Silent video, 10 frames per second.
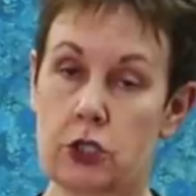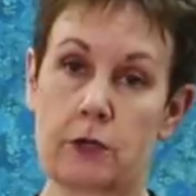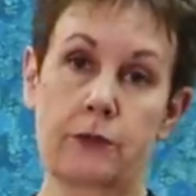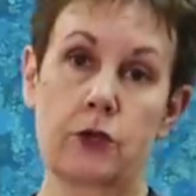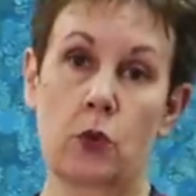your
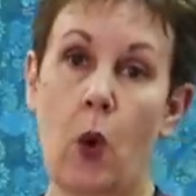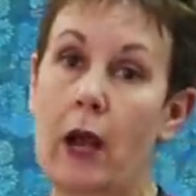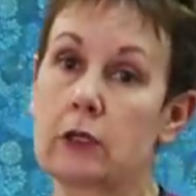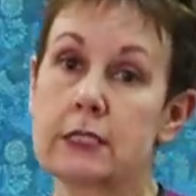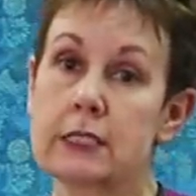computer
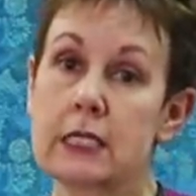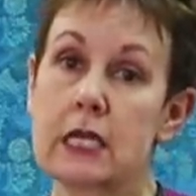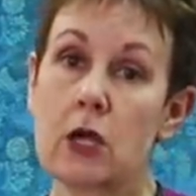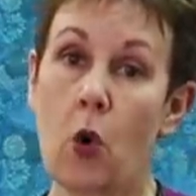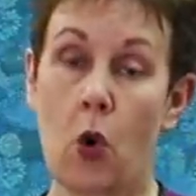
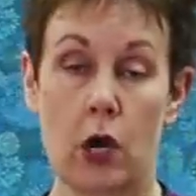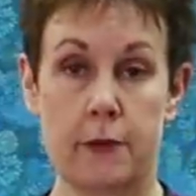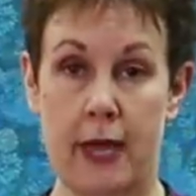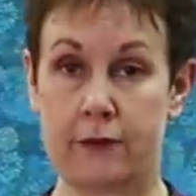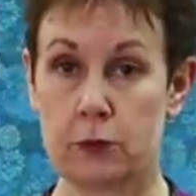wirelessly or you may
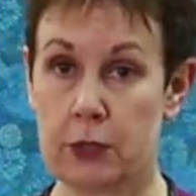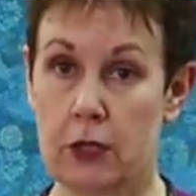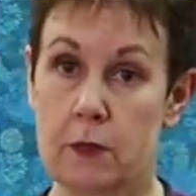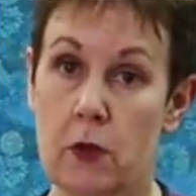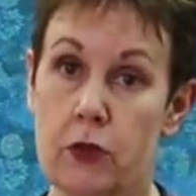have to plug
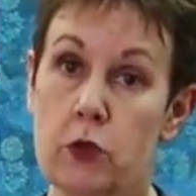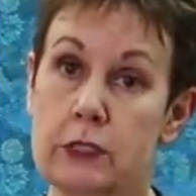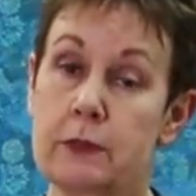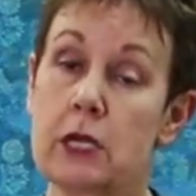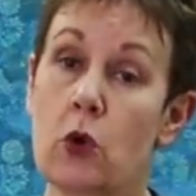them in with a
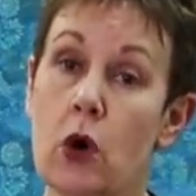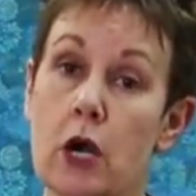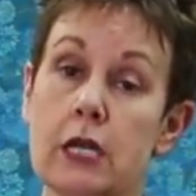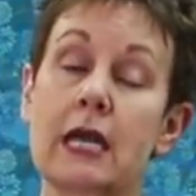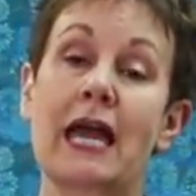USB cord,